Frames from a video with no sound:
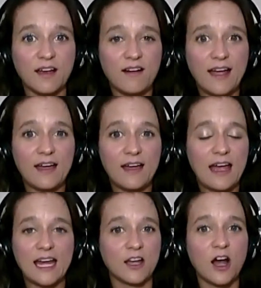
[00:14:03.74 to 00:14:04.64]

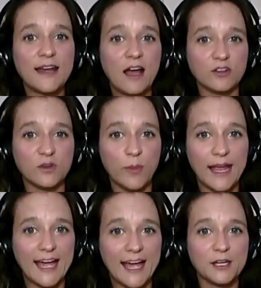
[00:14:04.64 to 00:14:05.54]
had a gun held to my
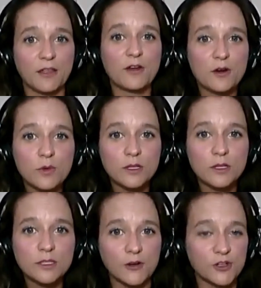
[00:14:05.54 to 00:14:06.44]
head in a third world
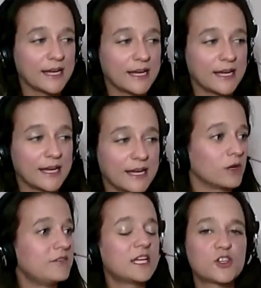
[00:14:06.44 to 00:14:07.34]
country, or
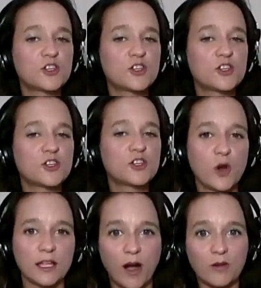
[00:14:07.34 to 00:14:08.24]
living in a trailer park
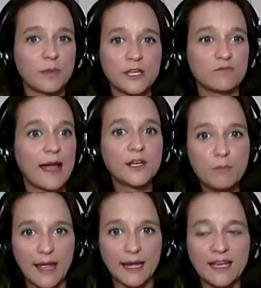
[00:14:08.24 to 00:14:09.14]
with a bunch of
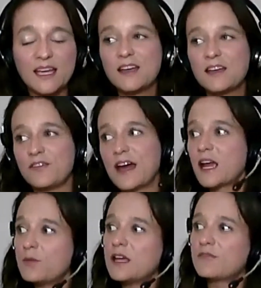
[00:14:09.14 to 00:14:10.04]
random men, that
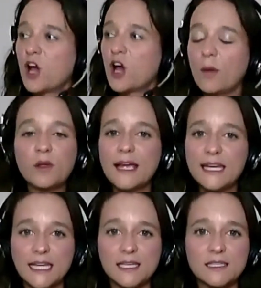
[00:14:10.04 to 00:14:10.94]
I would have come to my
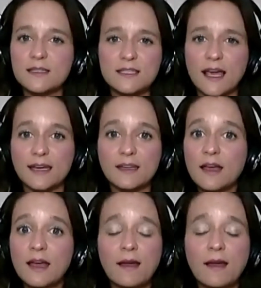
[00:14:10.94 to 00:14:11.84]
knees and said,
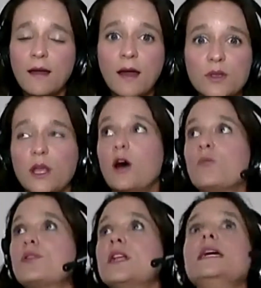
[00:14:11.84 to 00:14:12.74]
you know,
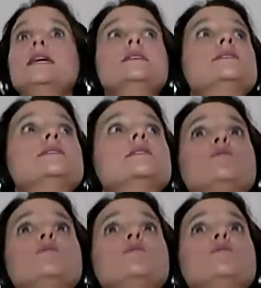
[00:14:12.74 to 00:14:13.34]
please